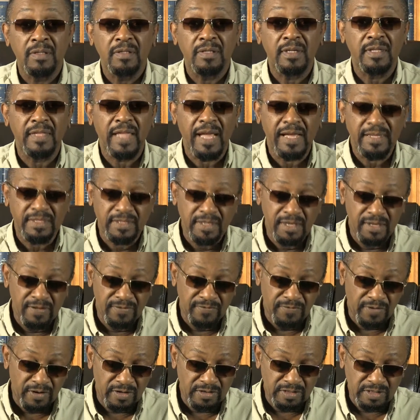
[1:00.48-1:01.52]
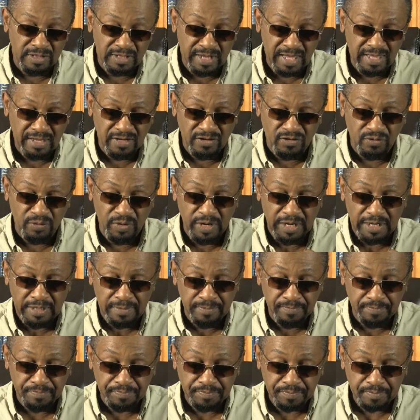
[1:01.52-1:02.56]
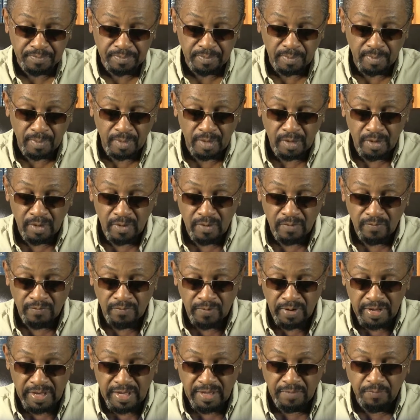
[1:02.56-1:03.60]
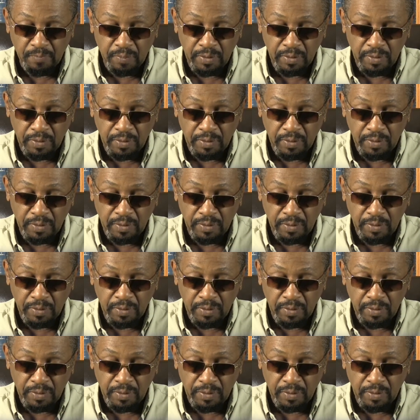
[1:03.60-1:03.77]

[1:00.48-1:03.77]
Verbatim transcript: the 19th verse, let us read. For it